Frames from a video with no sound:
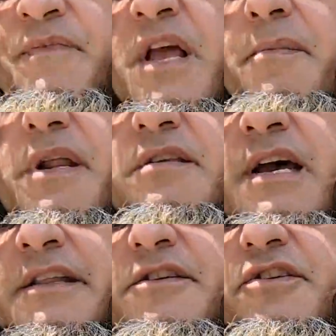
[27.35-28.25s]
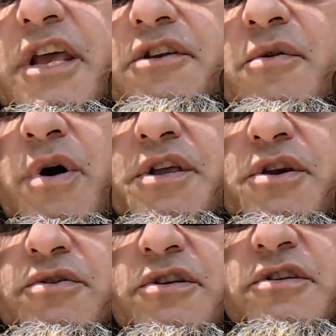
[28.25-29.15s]
But it's not the scale you want to
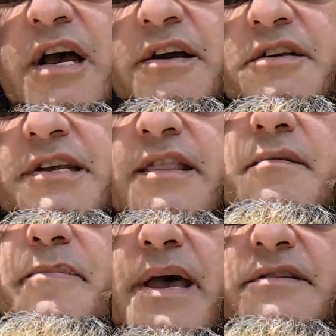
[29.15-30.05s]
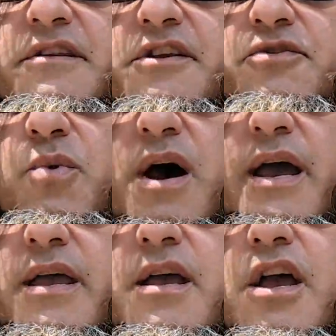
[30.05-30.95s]
use. It's not going to sound the best, and here's
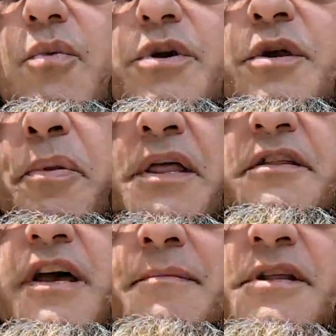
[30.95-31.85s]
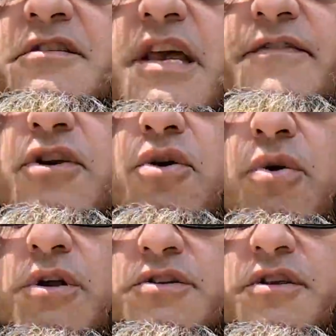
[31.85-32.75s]
why. When you play the dominant 7
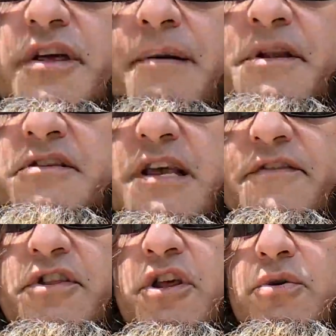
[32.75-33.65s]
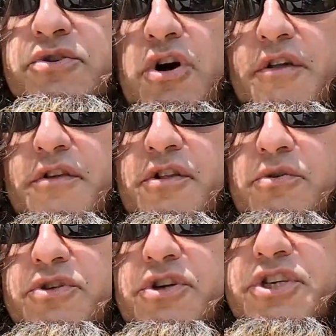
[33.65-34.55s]
chords, the dominant 7 notes are the
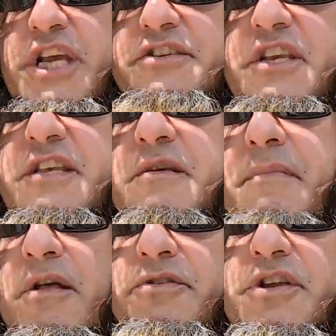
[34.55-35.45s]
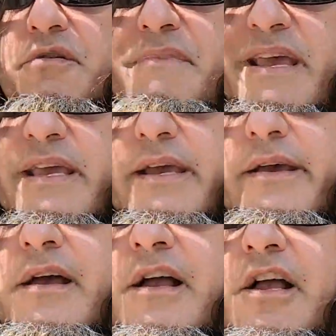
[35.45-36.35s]
notes you're chasing in the melody you're making.
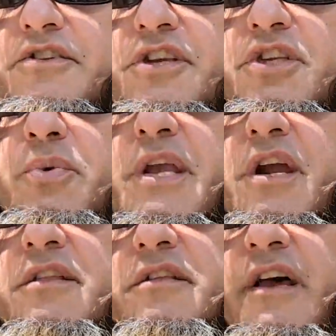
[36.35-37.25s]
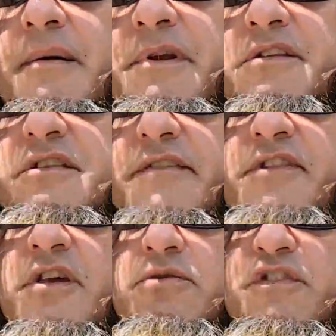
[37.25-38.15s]
Since we hear the dominant
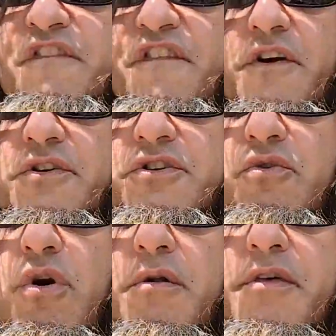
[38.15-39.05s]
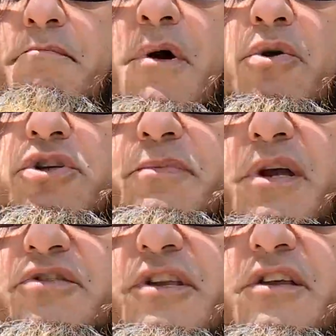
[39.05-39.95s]
7 notes first, or the most,
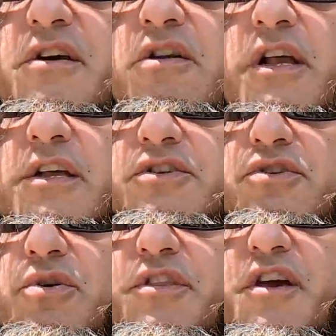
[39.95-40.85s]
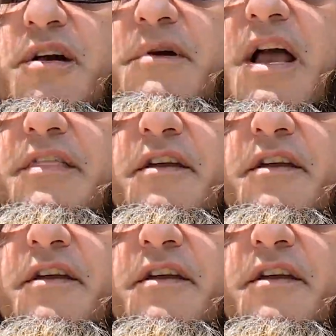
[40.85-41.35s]
because they are like a sore thumb, they're